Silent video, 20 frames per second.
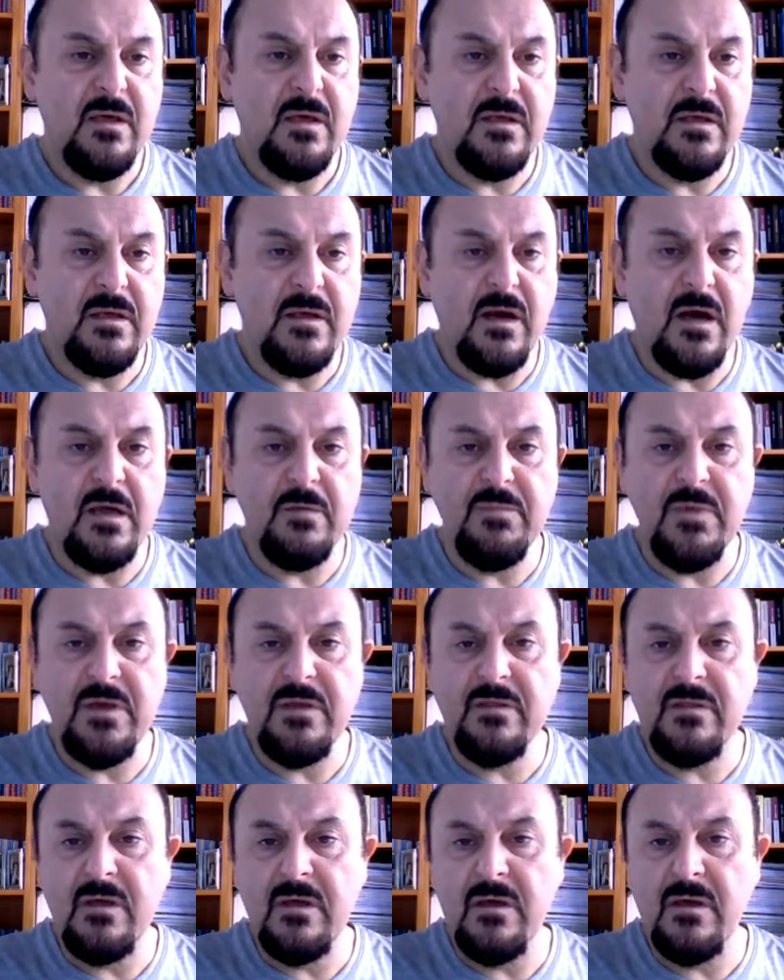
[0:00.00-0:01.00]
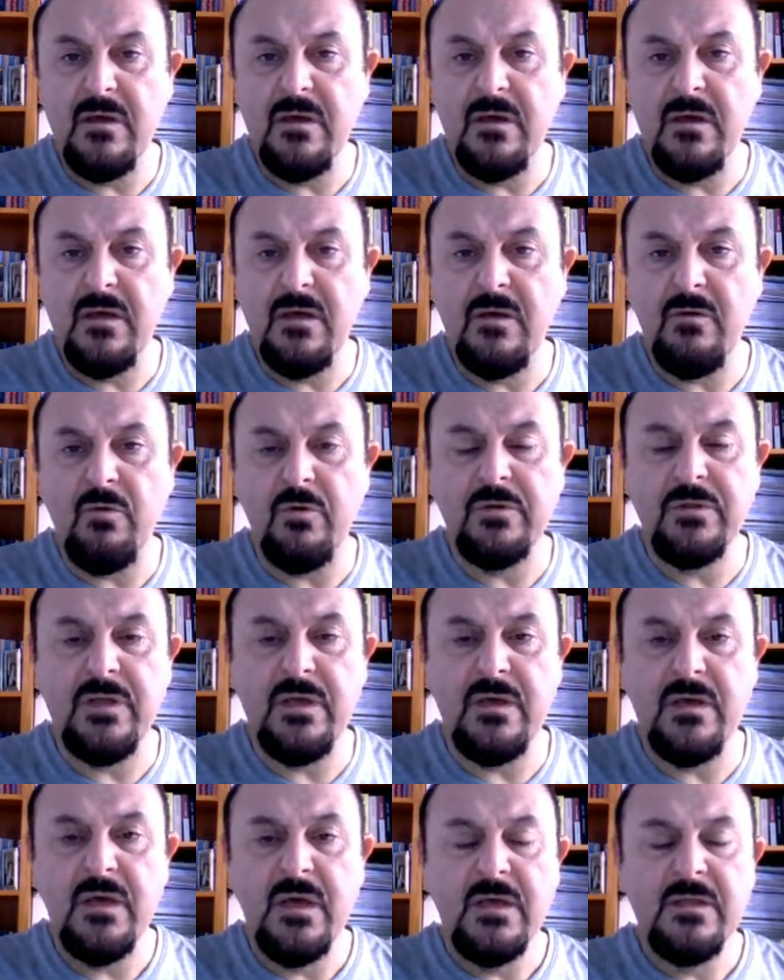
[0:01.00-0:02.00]
I mean,
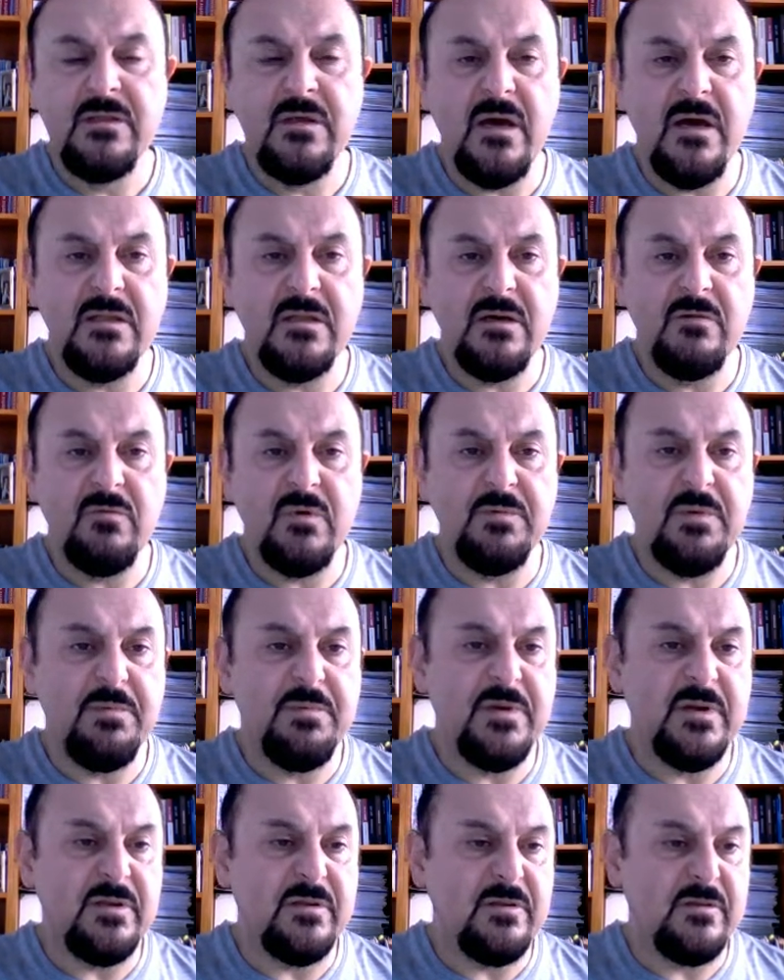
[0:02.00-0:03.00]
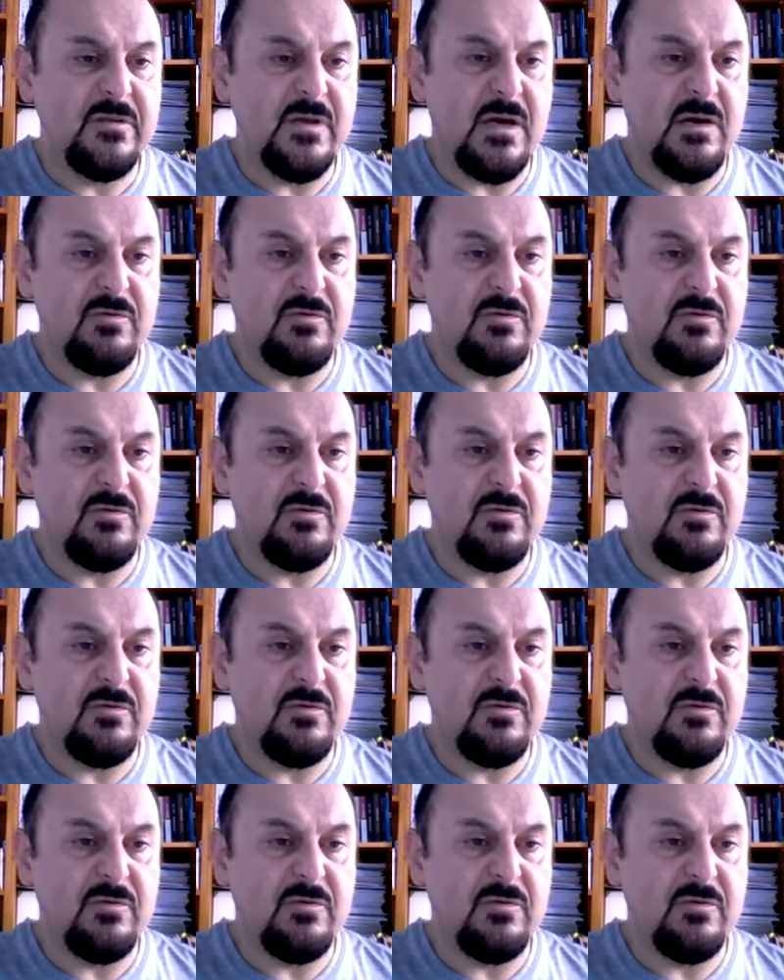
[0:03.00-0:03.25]
only 10 will be printed out,